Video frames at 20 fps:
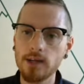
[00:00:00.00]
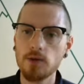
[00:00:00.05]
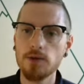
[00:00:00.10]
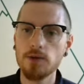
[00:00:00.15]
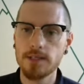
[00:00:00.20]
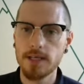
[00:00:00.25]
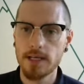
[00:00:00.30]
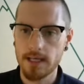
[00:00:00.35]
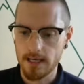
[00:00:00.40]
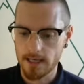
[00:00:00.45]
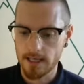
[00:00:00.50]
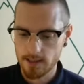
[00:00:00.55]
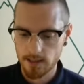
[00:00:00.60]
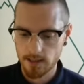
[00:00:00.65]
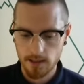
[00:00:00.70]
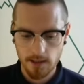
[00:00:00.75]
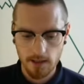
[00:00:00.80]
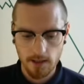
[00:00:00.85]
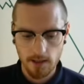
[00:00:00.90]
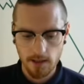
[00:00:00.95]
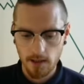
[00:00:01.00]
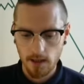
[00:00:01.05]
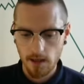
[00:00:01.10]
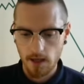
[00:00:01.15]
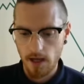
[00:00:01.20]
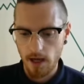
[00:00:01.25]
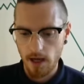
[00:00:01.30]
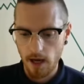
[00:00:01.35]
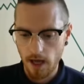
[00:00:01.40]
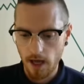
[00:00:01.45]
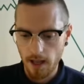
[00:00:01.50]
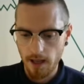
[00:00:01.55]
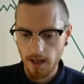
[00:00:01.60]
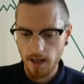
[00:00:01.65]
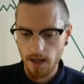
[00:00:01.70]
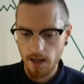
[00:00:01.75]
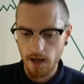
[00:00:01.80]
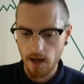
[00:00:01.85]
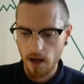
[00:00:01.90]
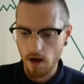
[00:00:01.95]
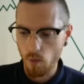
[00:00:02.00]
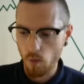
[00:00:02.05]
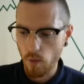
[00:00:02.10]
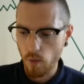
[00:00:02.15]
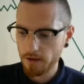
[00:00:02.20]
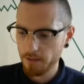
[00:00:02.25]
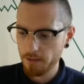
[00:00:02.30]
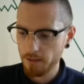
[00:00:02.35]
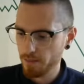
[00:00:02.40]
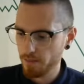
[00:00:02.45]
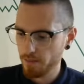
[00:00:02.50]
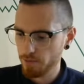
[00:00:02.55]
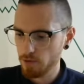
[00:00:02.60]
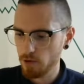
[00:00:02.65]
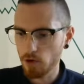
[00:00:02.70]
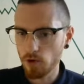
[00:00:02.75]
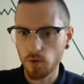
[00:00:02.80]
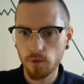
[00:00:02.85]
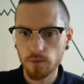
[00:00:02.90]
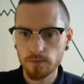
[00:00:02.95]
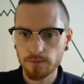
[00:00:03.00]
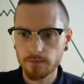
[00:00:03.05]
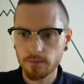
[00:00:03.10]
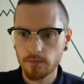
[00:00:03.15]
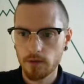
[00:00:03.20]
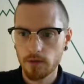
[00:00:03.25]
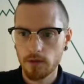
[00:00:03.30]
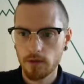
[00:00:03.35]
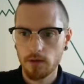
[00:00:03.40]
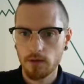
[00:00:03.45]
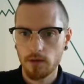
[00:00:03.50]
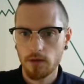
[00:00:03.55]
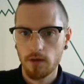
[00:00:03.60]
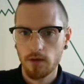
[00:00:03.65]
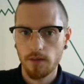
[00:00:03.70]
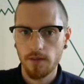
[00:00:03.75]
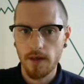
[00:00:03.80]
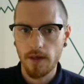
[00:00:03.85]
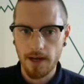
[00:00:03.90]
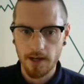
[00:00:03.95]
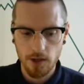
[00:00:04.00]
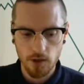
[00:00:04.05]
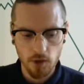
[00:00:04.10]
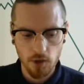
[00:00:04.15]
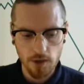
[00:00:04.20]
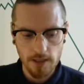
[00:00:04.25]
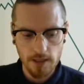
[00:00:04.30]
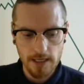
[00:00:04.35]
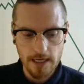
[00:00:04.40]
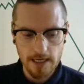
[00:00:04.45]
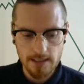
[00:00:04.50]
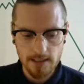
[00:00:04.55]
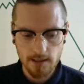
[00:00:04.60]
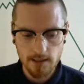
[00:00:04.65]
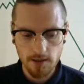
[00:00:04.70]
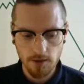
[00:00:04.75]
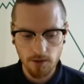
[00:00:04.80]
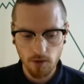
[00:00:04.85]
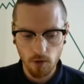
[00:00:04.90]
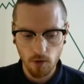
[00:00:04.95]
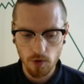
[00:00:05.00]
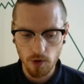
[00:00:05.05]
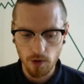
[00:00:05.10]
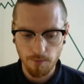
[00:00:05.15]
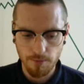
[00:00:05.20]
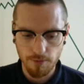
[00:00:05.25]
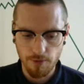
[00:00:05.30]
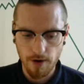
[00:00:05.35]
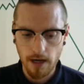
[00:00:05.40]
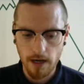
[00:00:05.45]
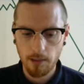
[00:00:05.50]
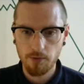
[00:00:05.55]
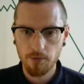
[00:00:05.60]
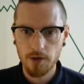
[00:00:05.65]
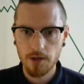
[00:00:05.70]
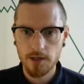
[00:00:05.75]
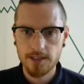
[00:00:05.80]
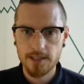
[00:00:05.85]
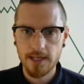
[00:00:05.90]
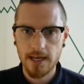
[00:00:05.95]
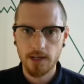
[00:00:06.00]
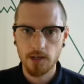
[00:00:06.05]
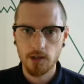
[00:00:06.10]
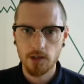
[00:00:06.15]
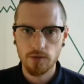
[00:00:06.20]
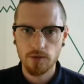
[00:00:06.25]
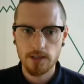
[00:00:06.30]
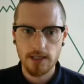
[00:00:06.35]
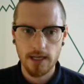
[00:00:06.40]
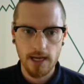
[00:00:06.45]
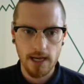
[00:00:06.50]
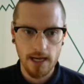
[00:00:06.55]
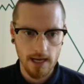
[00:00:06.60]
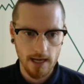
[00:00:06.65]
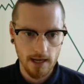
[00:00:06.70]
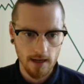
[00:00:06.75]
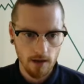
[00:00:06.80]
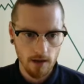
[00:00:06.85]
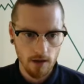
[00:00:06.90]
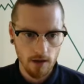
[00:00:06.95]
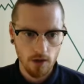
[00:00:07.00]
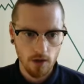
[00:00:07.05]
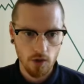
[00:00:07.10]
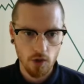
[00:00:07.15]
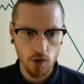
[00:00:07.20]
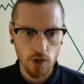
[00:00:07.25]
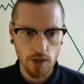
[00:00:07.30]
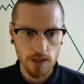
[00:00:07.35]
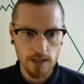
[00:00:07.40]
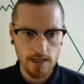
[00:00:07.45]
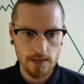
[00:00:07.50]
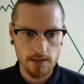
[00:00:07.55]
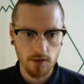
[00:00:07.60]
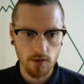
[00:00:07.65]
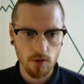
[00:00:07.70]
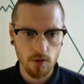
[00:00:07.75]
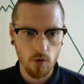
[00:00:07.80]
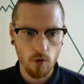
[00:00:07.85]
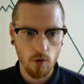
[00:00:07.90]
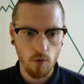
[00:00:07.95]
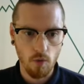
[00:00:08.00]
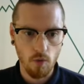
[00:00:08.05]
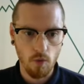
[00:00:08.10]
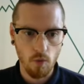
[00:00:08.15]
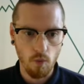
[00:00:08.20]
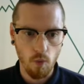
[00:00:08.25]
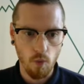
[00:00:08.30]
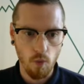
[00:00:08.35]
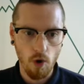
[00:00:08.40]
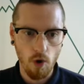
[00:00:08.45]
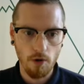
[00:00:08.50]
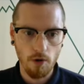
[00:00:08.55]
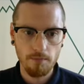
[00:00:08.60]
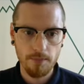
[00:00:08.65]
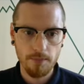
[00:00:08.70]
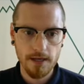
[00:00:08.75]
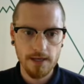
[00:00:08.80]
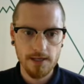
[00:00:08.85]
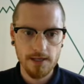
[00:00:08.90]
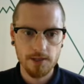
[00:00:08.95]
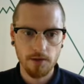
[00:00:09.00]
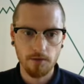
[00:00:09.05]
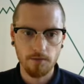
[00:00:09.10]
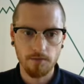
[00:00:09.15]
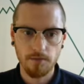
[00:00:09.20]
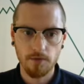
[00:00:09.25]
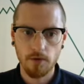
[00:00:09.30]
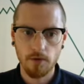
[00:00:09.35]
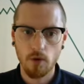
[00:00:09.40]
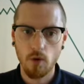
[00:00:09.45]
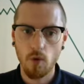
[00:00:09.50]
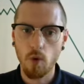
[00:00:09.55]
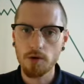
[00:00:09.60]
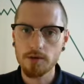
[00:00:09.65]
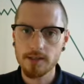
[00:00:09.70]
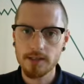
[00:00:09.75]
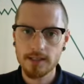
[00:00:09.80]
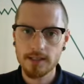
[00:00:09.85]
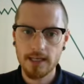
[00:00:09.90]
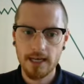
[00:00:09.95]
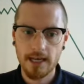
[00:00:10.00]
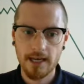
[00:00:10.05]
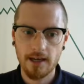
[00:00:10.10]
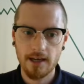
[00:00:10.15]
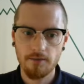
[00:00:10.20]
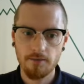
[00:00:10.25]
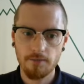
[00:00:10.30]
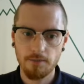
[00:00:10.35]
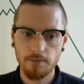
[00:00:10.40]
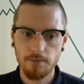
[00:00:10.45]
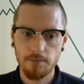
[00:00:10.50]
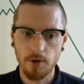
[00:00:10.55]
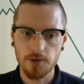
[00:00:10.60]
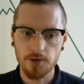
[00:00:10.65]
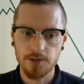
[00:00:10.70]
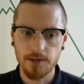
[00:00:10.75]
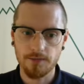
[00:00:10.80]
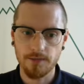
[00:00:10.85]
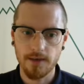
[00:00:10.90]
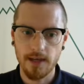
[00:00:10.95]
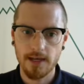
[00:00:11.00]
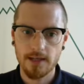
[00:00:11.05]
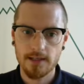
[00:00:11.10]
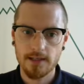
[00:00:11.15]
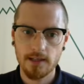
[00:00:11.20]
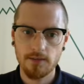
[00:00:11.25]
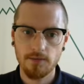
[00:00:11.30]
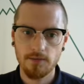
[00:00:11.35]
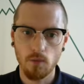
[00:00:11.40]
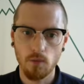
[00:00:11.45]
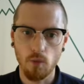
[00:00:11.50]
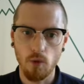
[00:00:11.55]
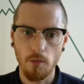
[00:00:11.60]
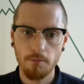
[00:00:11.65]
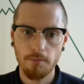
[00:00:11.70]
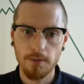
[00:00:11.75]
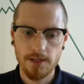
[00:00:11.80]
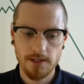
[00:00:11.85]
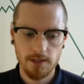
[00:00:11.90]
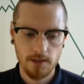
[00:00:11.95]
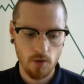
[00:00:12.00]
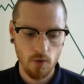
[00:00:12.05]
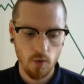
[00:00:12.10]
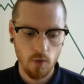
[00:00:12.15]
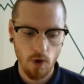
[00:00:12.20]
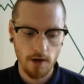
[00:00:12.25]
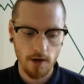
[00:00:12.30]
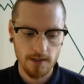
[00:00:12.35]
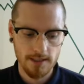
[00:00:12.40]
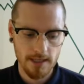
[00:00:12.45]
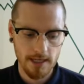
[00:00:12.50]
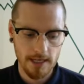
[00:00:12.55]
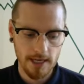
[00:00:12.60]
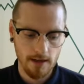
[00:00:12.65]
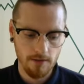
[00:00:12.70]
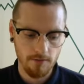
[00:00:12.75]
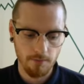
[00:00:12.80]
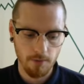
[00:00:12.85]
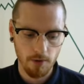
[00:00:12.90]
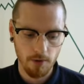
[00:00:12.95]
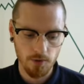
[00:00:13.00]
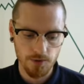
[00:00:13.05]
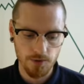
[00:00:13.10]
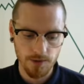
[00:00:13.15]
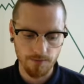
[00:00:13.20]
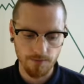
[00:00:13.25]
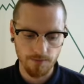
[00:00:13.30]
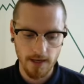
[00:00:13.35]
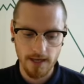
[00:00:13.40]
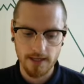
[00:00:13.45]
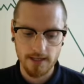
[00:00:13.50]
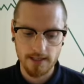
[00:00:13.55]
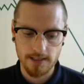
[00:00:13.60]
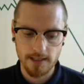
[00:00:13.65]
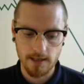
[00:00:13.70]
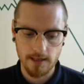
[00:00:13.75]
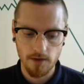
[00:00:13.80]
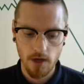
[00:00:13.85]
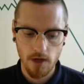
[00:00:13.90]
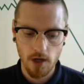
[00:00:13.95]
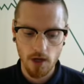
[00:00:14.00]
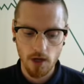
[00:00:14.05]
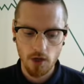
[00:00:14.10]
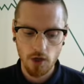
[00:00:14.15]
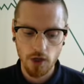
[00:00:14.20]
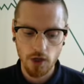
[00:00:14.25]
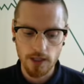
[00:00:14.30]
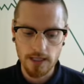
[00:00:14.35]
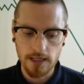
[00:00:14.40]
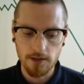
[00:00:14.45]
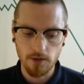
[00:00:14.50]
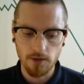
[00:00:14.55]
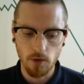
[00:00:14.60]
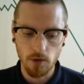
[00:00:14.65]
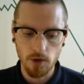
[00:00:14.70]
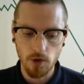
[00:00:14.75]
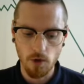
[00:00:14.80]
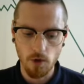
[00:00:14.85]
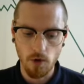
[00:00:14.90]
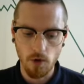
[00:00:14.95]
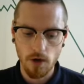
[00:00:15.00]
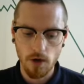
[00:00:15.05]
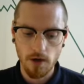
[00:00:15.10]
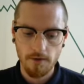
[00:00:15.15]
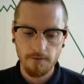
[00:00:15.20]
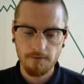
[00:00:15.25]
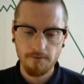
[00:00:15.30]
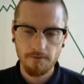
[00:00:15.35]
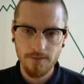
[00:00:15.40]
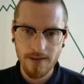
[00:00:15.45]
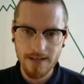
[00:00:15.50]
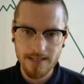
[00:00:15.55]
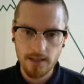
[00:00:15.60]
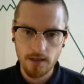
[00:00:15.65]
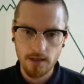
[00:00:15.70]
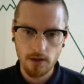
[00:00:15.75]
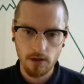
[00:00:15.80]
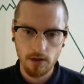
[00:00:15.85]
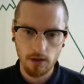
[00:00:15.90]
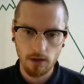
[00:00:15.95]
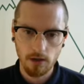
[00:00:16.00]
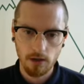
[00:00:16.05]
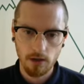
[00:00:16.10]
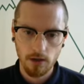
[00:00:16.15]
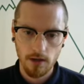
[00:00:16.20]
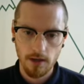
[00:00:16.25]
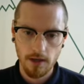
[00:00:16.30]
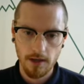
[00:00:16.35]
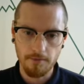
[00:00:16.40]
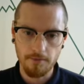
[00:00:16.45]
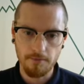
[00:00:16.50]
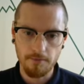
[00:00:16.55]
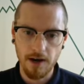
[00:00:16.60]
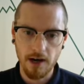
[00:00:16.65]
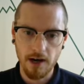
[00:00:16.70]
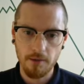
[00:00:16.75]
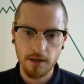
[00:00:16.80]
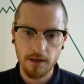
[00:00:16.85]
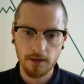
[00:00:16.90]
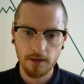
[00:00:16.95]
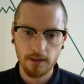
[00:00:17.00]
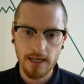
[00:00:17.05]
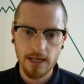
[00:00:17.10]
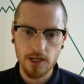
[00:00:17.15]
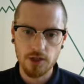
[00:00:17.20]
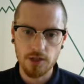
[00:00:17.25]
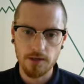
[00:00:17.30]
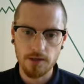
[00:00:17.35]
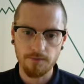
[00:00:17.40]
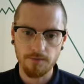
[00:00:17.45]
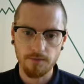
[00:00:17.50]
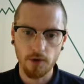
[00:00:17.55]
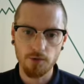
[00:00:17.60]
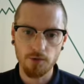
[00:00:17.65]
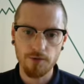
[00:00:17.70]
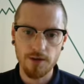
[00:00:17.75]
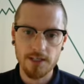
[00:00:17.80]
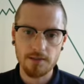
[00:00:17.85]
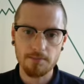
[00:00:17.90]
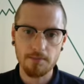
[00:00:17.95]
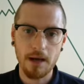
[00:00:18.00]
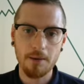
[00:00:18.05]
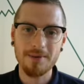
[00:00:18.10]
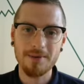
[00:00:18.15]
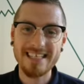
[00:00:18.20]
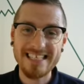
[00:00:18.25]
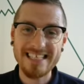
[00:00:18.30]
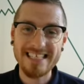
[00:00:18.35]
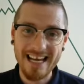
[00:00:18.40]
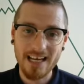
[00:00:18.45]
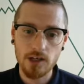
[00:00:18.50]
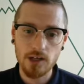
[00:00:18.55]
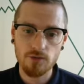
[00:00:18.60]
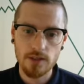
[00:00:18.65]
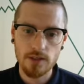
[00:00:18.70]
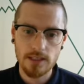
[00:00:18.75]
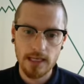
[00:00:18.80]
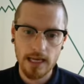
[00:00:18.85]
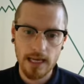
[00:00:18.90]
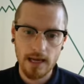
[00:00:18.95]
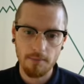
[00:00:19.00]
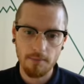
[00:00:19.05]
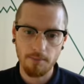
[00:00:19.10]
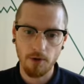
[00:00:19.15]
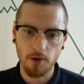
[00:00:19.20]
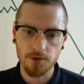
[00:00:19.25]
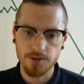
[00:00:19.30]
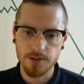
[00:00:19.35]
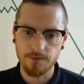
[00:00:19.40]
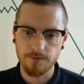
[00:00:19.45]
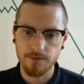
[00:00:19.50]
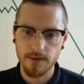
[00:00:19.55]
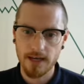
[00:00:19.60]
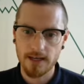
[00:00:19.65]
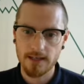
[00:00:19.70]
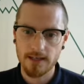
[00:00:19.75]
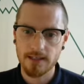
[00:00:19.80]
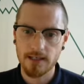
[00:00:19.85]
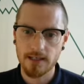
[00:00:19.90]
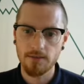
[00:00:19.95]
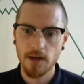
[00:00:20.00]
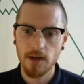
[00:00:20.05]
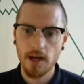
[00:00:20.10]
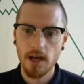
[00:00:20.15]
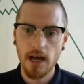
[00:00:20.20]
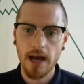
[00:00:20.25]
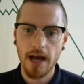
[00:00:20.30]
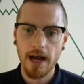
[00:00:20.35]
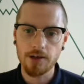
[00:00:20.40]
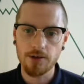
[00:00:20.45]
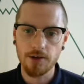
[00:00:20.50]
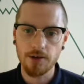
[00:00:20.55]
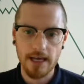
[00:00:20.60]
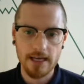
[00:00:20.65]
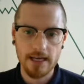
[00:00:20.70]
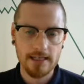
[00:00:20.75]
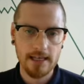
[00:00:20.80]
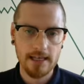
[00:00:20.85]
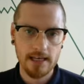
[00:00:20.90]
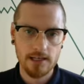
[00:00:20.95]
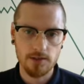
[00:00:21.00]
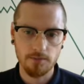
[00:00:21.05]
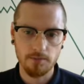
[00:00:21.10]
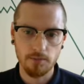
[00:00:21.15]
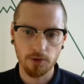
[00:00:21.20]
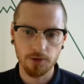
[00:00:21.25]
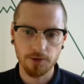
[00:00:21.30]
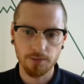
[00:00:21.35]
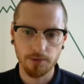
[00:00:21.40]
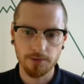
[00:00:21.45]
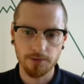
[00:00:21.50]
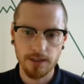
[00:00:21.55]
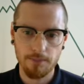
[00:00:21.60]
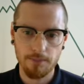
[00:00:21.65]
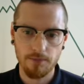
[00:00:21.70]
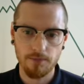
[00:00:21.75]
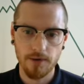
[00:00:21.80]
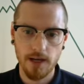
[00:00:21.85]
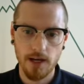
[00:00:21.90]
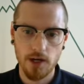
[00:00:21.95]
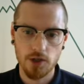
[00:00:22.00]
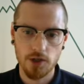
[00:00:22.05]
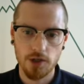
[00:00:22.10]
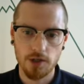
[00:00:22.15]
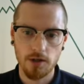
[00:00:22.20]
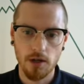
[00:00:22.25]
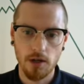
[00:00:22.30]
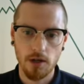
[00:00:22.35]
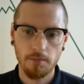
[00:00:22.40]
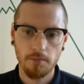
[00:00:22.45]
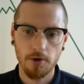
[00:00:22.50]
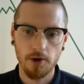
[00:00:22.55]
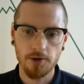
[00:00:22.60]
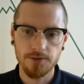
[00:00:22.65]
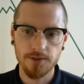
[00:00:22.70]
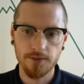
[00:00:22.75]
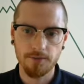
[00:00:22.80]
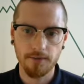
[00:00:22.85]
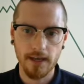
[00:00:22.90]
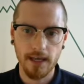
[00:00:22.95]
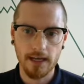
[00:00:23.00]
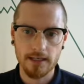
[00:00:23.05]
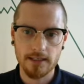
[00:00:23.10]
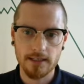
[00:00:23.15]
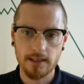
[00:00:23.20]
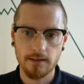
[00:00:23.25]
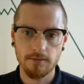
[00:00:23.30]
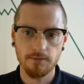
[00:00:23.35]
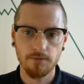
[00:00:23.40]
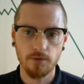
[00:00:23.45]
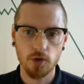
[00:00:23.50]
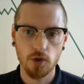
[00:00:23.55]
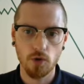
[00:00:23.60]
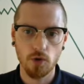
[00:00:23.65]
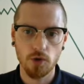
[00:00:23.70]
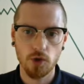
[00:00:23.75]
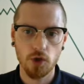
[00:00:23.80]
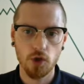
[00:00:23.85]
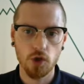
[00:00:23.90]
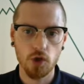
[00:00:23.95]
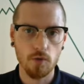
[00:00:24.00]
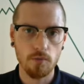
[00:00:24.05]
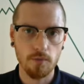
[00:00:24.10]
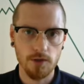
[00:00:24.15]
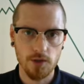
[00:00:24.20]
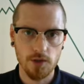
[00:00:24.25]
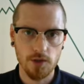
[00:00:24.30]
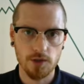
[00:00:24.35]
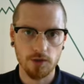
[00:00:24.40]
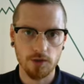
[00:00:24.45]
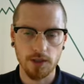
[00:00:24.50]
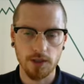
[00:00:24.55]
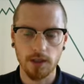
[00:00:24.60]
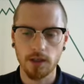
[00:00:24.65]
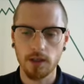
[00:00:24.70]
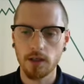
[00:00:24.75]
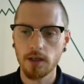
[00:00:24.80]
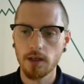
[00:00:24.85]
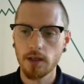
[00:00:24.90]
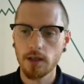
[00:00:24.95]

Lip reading: you did it. And I went through that you need to know your primary and secondary data. You need to know one piece of quantitative, positive, negative, one piece of qualitative, positive, negative. You need to know your physical, environmental agency, flood risk map, secondary data, positive, negative, and your index of multiple deprivation, positive, negative for your human study.